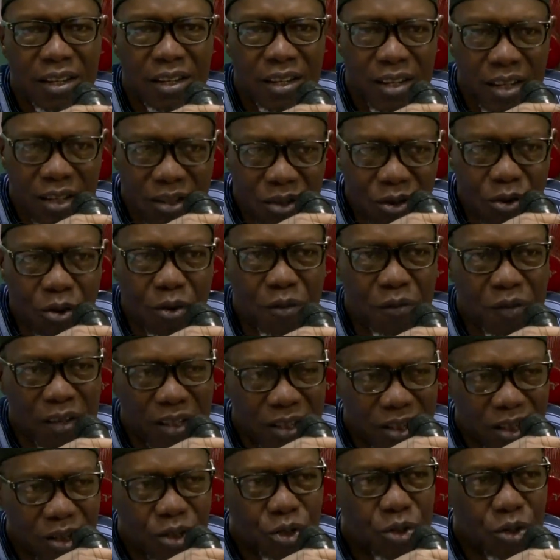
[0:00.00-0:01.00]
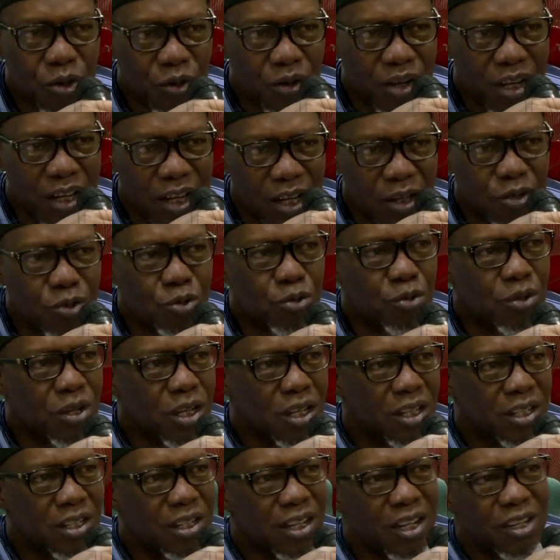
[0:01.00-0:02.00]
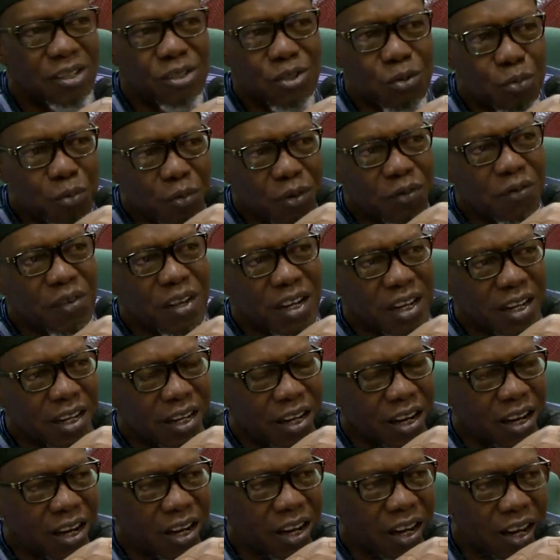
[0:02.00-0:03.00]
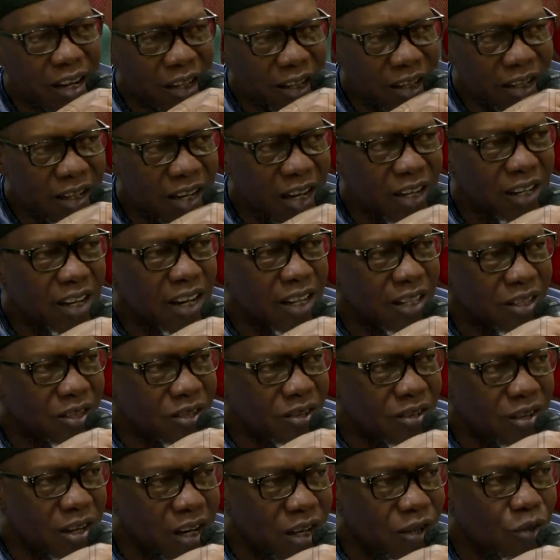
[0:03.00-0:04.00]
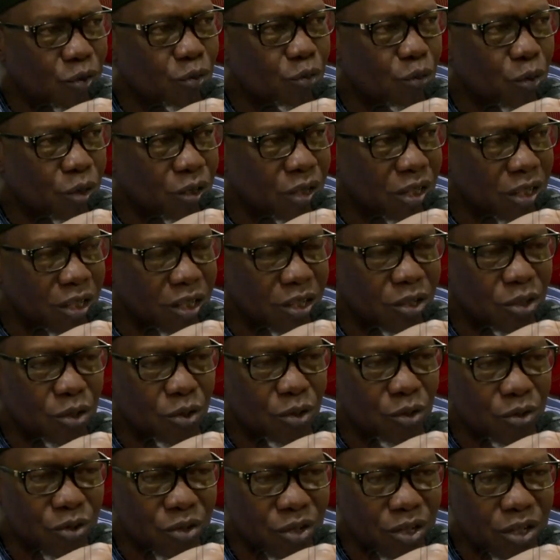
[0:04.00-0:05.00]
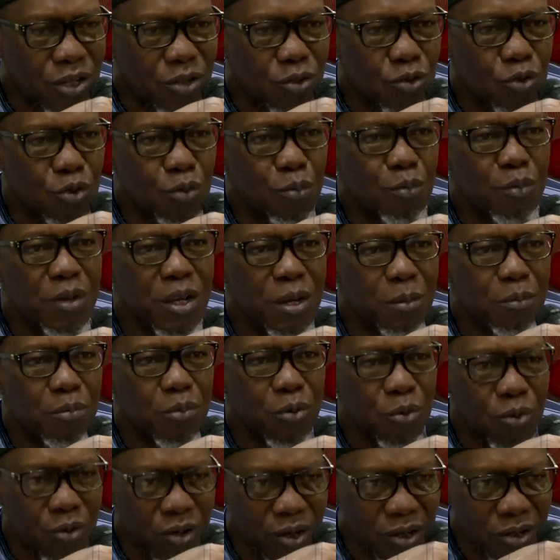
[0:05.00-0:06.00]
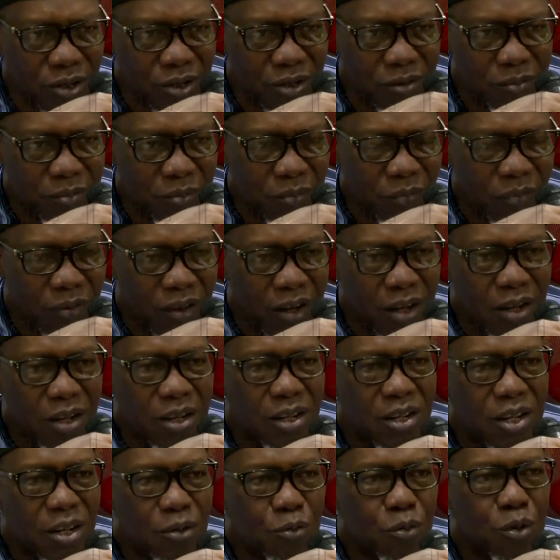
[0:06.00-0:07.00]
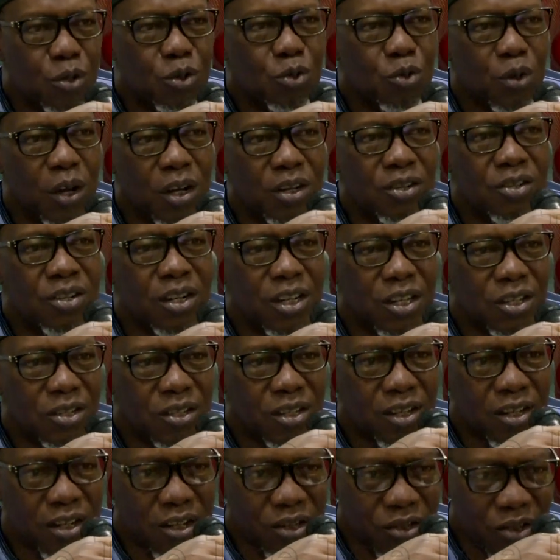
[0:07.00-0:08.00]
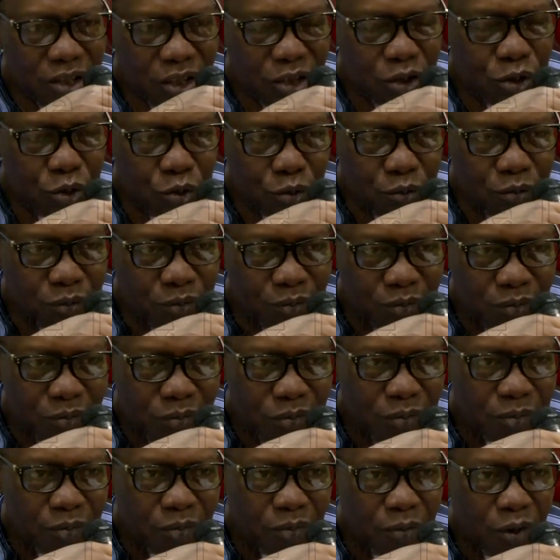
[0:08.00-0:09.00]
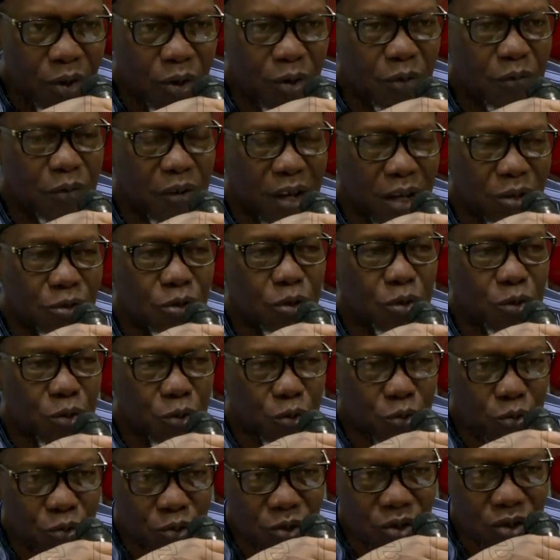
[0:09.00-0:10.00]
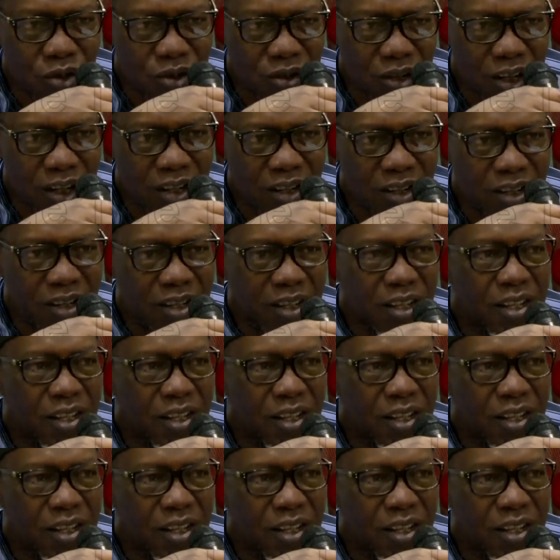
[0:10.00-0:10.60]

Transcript: This conversation here today tells me very clearly that Nigerians want this country to make progress. They want to address these issues of out-of-school children.